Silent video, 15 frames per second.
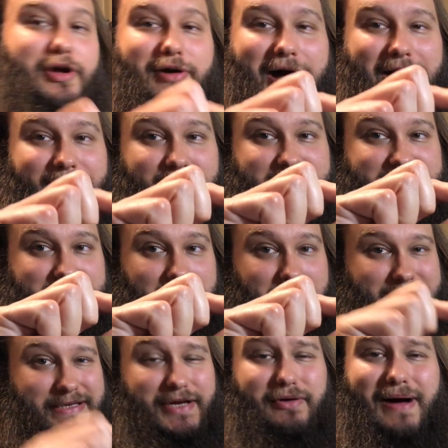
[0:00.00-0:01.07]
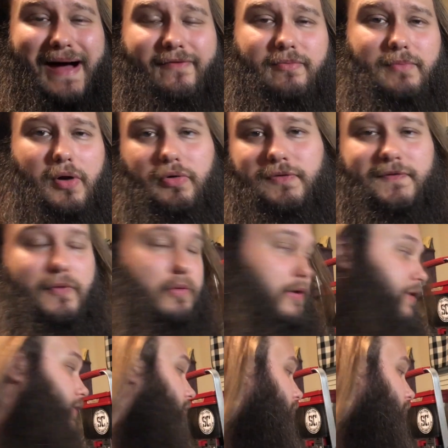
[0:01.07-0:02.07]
like this size. I don't have a mold for it,